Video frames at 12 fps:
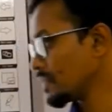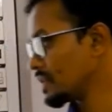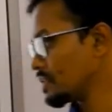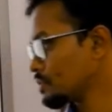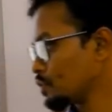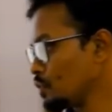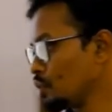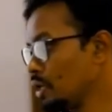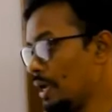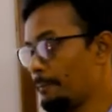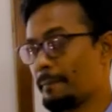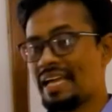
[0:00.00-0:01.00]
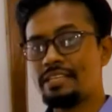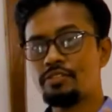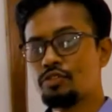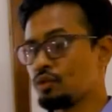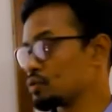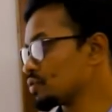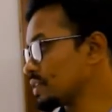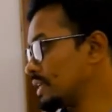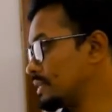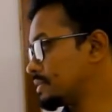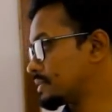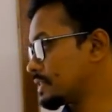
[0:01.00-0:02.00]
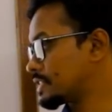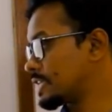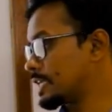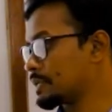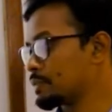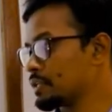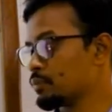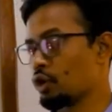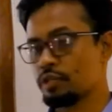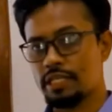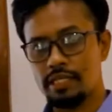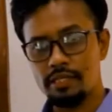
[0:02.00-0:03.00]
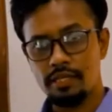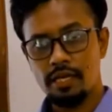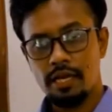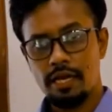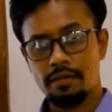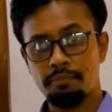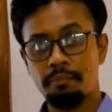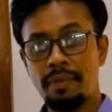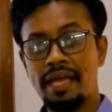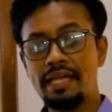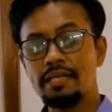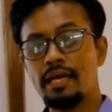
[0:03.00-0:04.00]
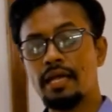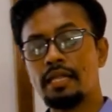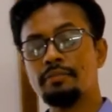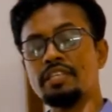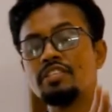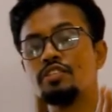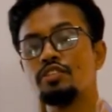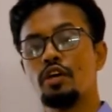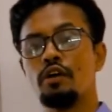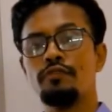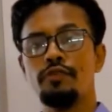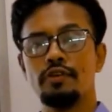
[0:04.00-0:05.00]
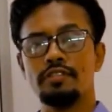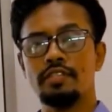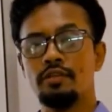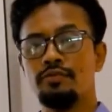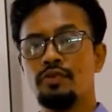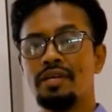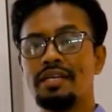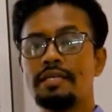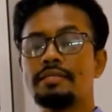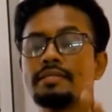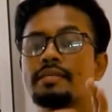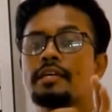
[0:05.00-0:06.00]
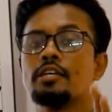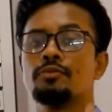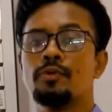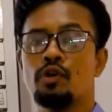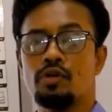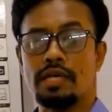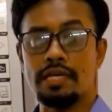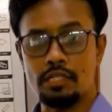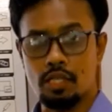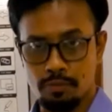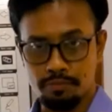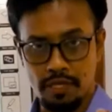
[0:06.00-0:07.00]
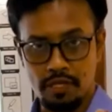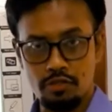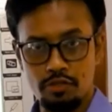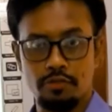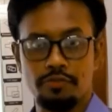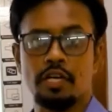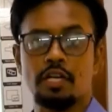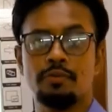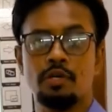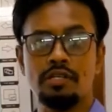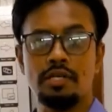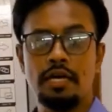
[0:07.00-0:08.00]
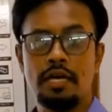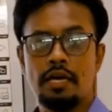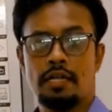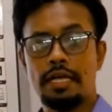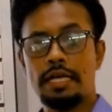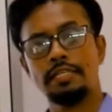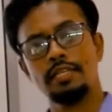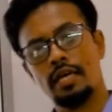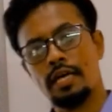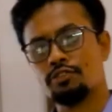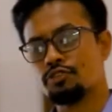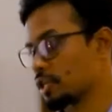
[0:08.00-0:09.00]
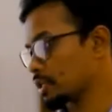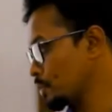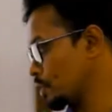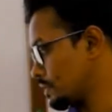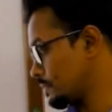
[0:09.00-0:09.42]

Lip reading: So main source is dead animal body, and main elements of fossil fuel is carbon and compounds of carbon like hydrocarbon.